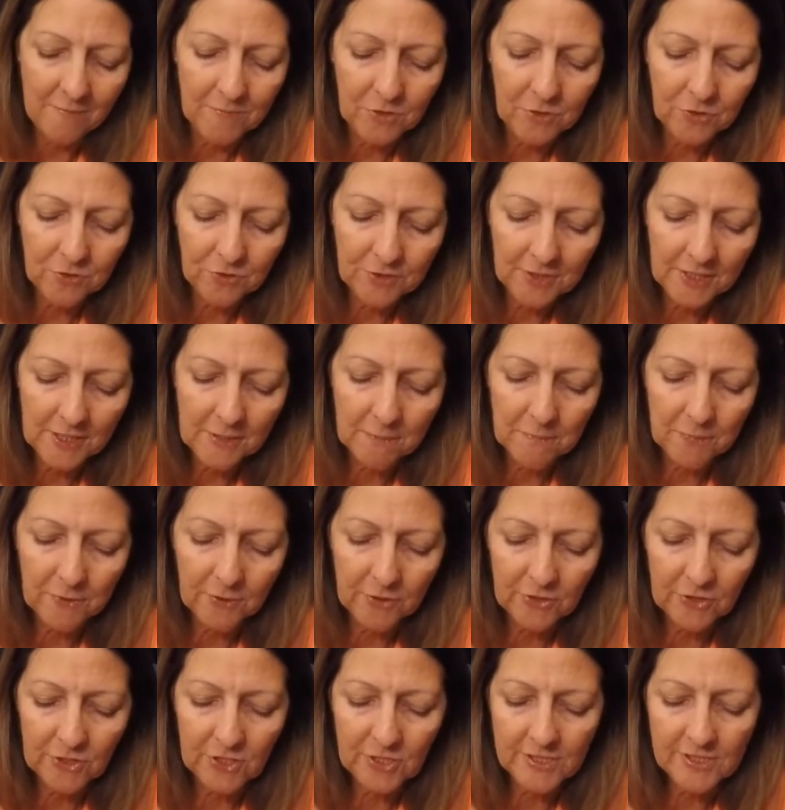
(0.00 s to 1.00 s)
You can
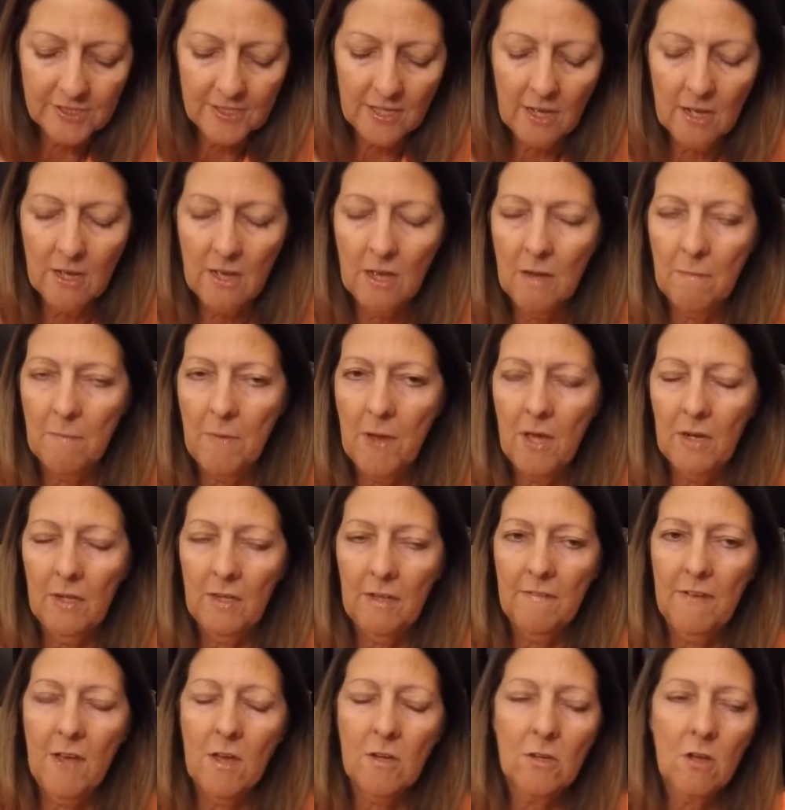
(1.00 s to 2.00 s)
purchase a bottle
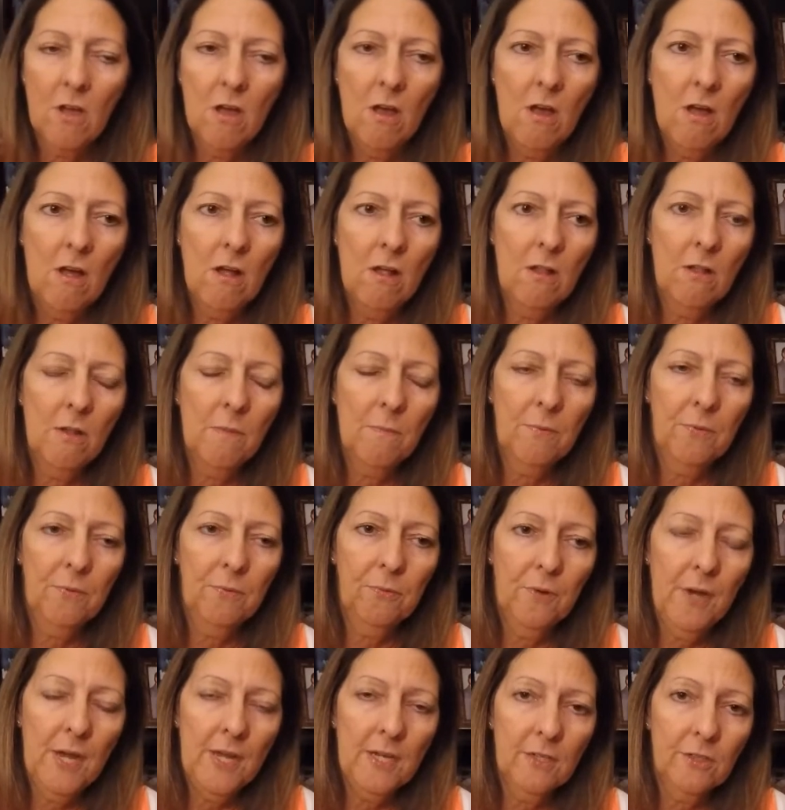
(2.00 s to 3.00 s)
of alcohol
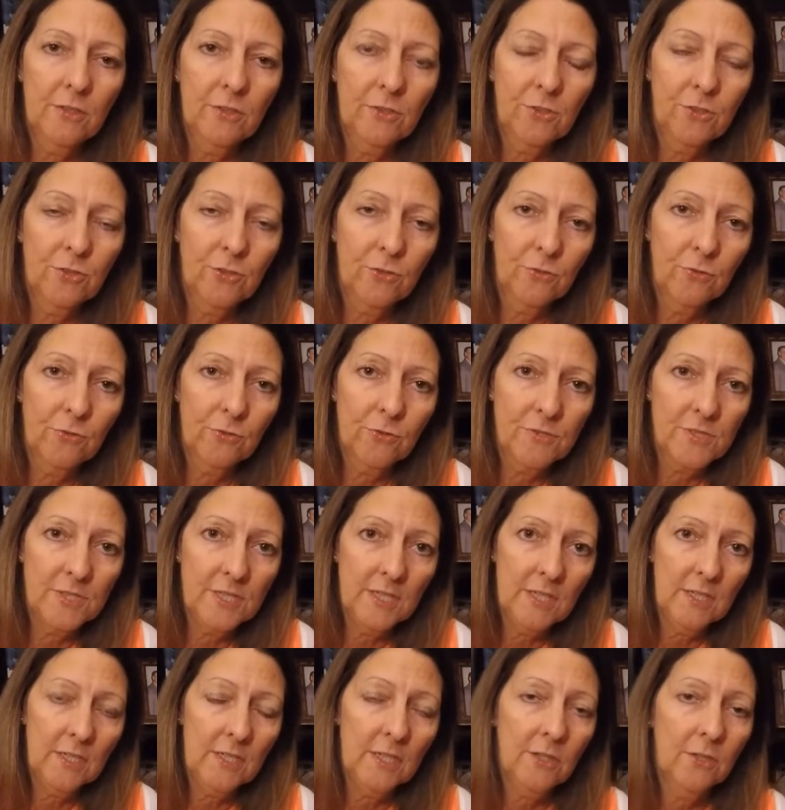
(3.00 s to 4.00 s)
prior to
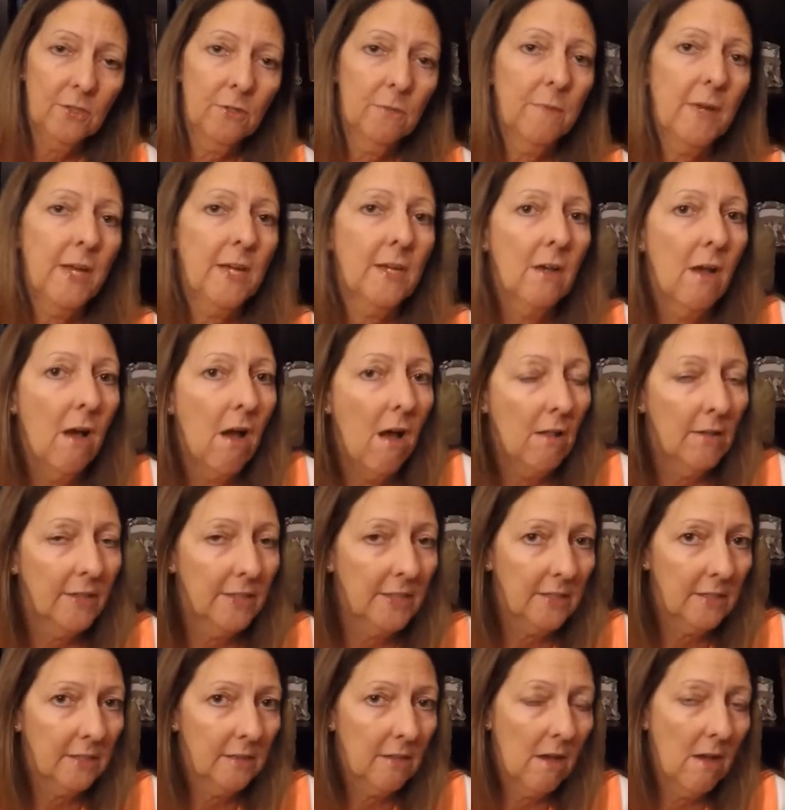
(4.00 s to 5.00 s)
cruising, either by
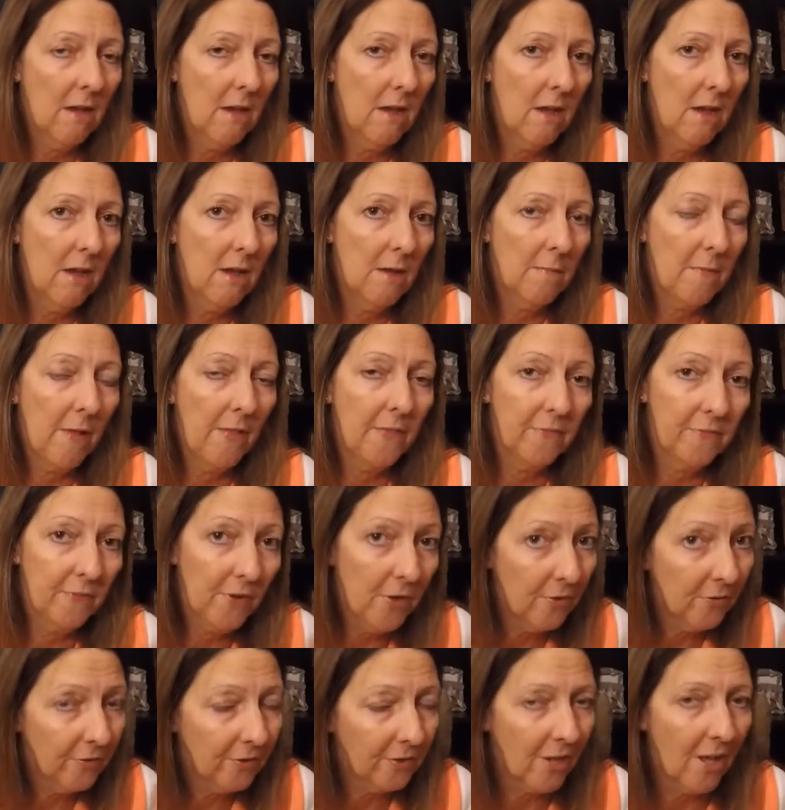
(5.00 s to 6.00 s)
calling on the
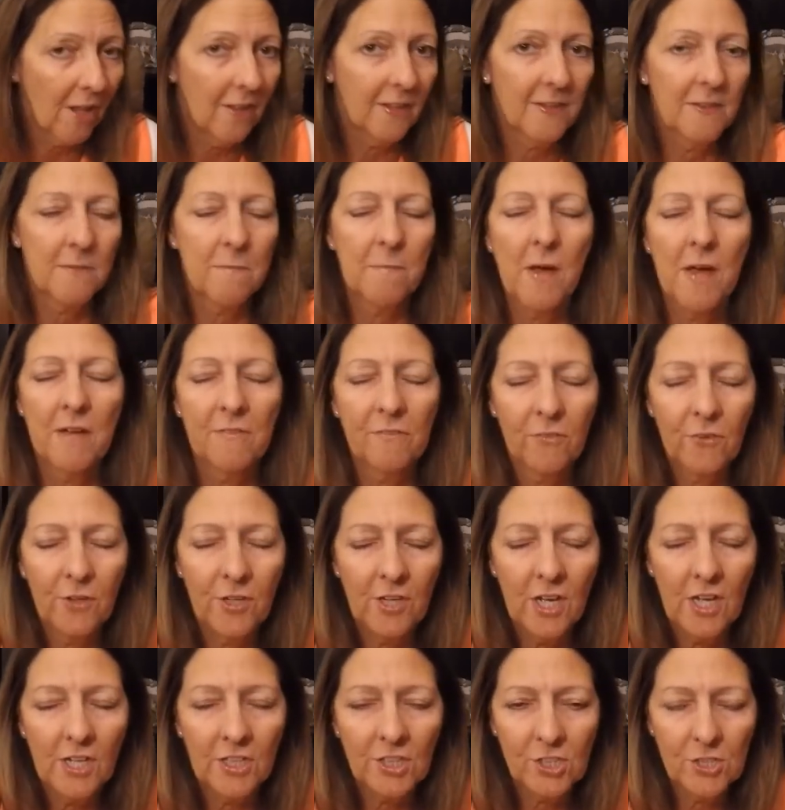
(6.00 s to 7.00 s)
phone, calling the Bon
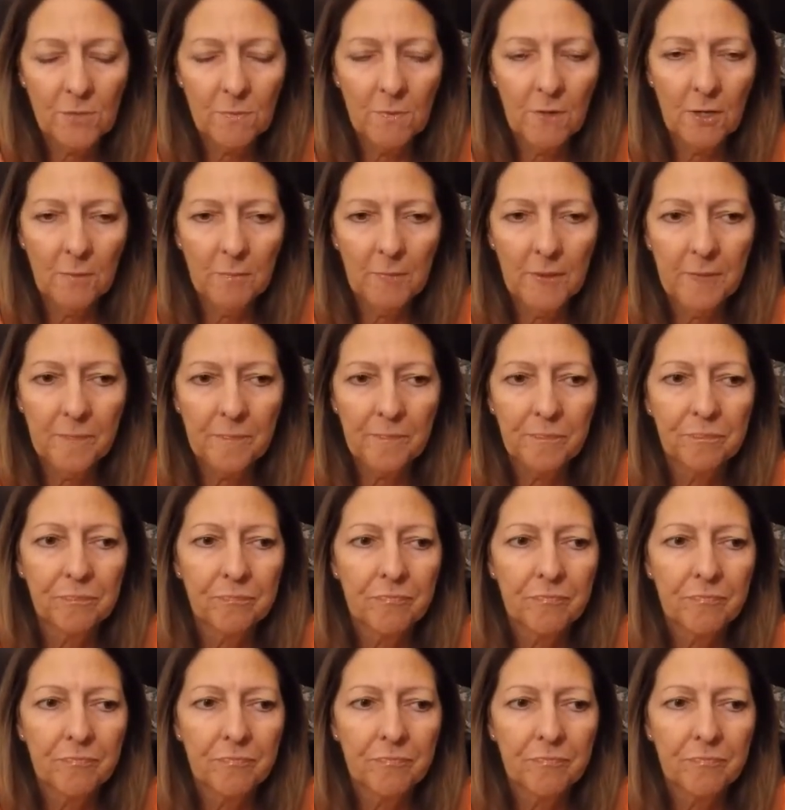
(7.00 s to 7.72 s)
Voyage department.